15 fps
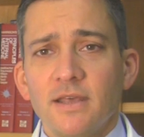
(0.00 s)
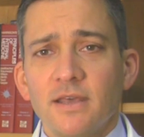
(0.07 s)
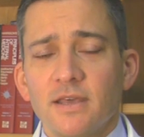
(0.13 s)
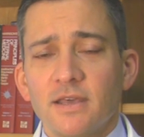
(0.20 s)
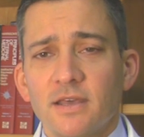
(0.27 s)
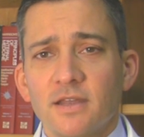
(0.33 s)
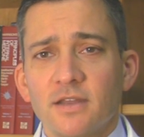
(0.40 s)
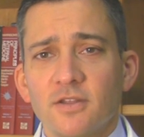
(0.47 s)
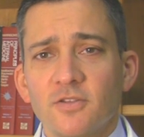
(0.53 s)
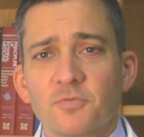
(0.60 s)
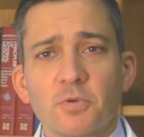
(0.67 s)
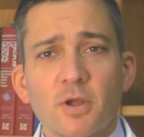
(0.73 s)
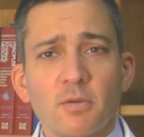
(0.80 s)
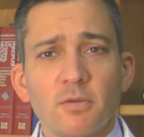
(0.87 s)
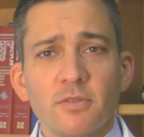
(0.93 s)
And it's
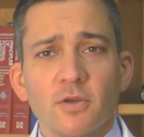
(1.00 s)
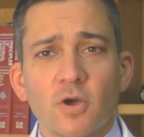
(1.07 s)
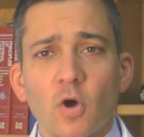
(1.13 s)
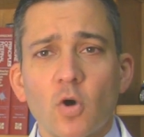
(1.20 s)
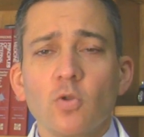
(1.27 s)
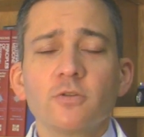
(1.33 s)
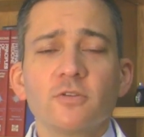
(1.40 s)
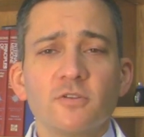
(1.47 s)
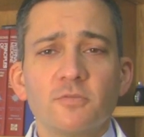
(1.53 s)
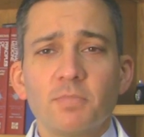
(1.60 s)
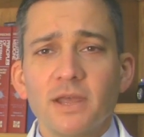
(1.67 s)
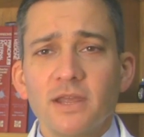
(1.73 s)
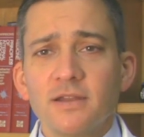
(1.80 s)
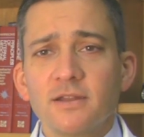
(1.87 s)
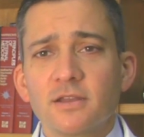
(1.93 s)
probably the oldest
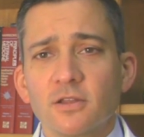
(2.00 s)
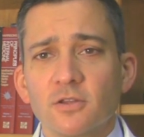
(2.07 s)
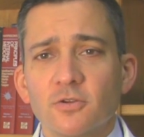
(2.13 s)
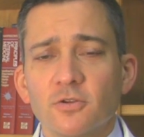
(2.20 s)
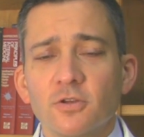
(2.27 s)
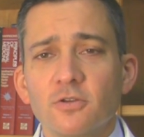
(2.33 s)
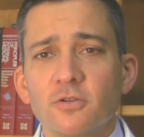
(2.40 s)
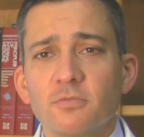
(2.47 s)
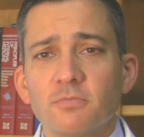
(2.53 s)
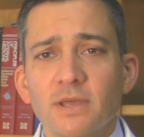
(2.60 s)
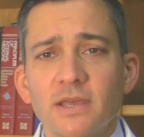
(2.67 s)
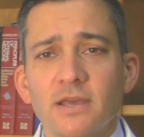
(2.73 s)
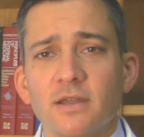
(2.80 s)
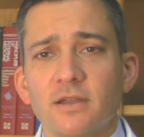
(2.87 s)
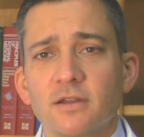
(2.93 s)
painkiller known to man.